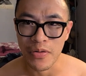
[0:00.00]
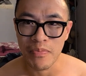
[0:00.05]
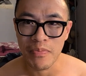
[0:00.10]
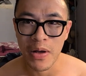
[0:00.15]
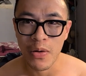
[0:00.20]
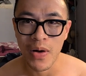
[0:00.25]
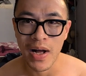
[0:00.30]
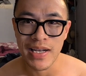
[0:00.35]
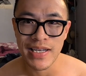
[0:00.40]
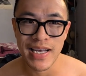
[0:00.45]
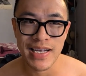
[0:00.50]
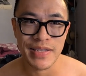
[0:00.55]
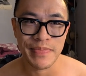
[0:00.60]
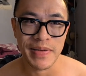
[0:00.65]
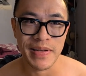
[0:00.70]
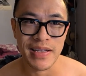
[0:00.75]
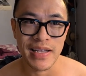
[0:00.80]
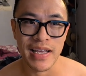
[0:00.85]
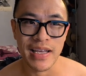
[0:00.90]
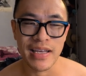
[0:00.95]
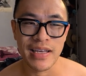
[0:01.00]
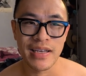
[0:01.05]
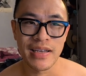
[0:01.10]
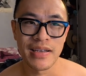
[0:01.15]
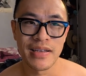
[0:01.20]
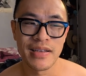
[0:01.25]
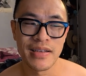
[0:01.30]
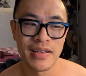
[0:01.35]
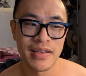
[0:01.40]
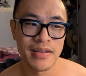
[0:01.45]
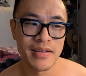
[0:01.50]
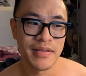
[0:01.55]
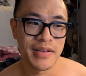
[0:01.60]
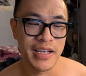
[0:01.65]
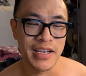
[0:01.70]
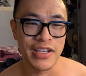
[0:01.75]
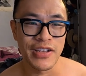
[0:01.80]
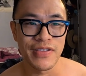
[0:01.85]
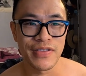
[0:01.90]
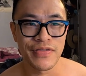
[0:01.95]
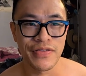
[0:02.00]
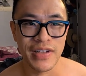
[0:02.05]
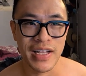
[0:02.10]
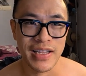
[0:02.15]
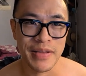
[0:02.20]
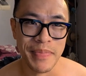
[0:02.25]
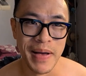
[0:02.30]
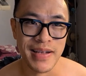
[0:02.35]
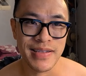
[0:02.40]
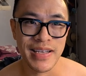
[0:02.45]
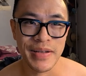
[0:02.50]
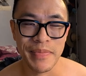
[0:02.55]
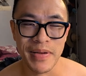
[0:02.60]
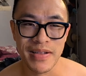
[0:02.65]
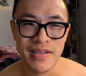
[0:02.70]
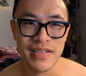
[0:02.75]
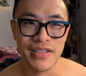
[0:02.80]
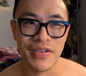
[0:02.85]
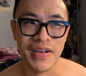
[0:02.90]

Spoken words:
watch has been like in use for like the past 10 months.